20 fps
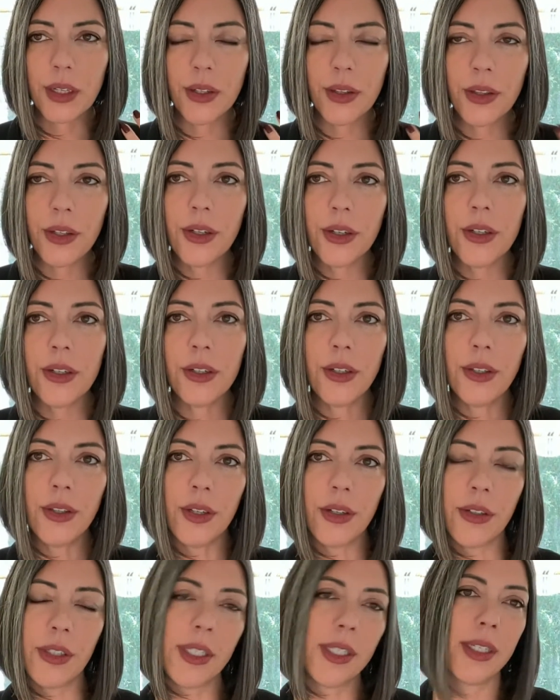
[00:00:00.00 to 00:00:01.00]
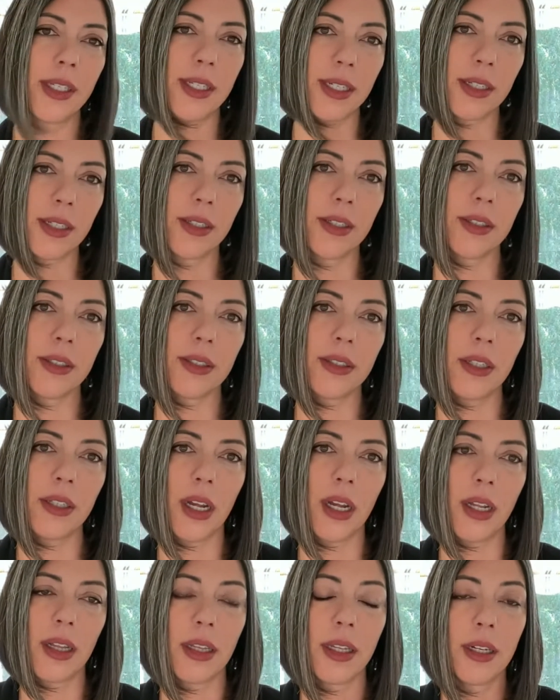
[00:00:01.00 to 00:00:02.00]
They're still
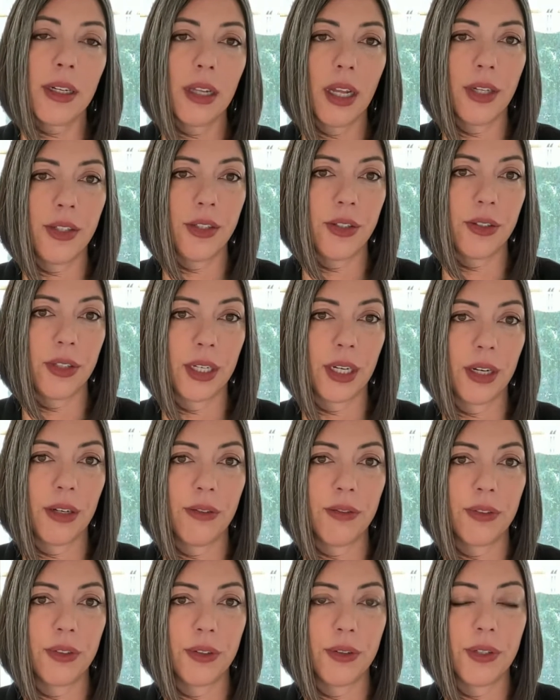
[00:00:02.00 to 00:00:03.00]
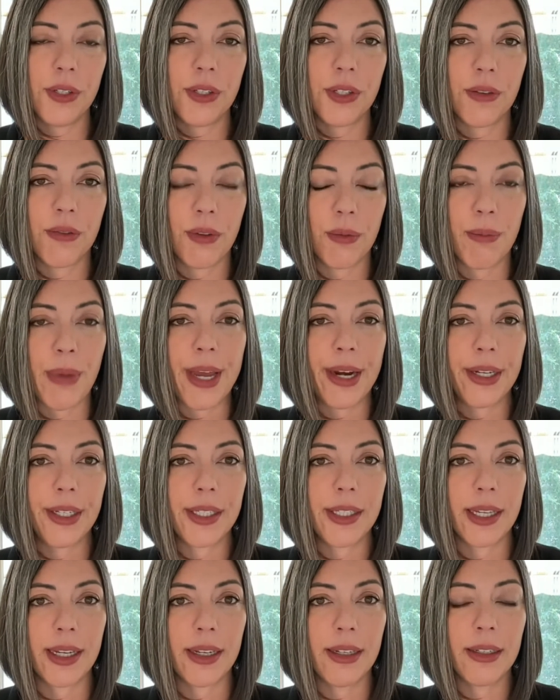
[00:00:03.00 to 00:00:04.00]
a little under the influence of the
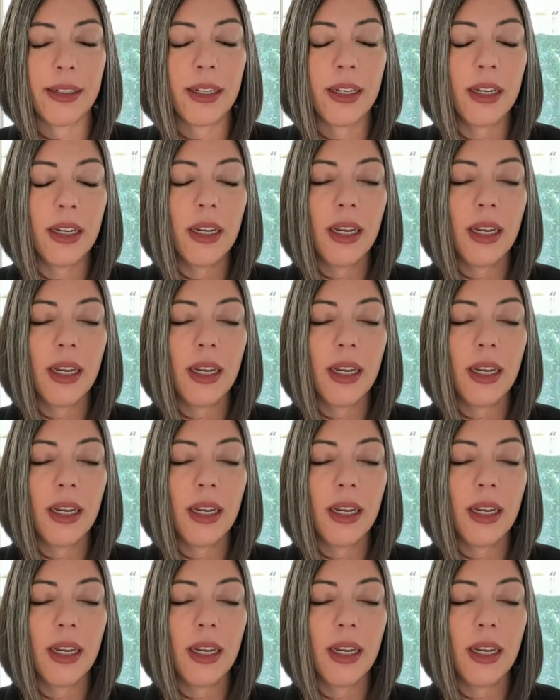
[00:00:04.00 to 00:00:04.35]
medicine,